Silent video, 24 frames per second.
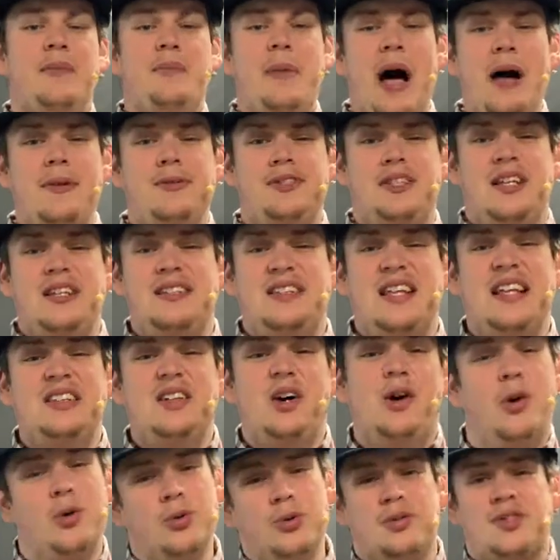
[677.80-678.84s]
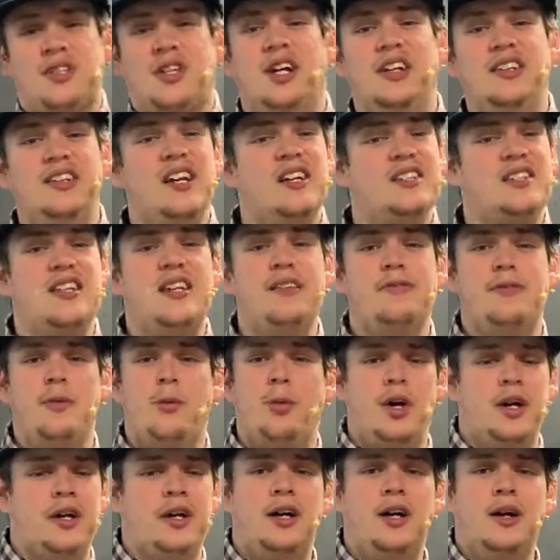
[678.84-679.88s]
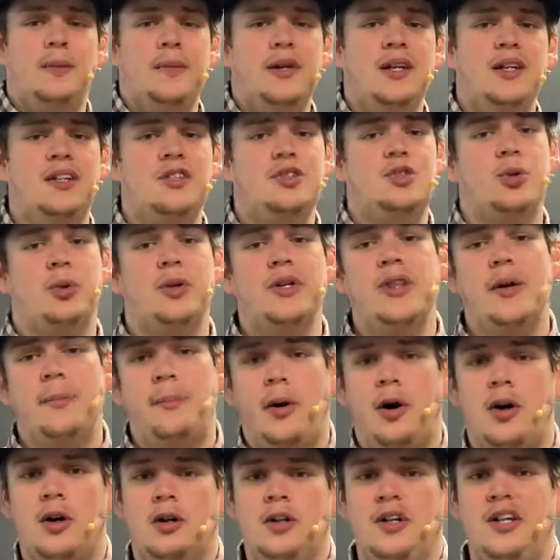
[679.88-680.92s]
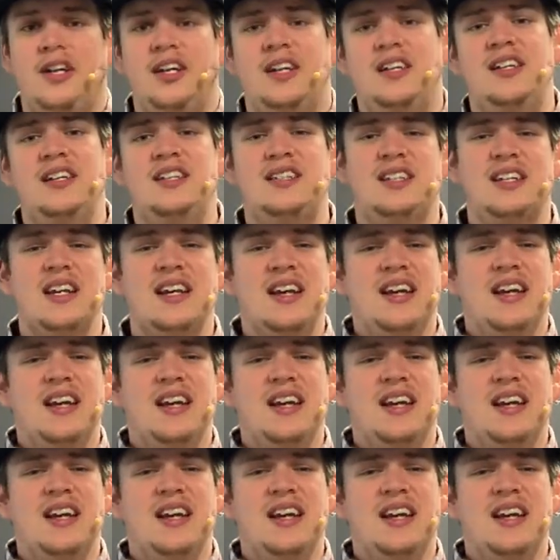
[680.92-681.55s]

Bible says that the older son doesn't even want to come in and join the party and he's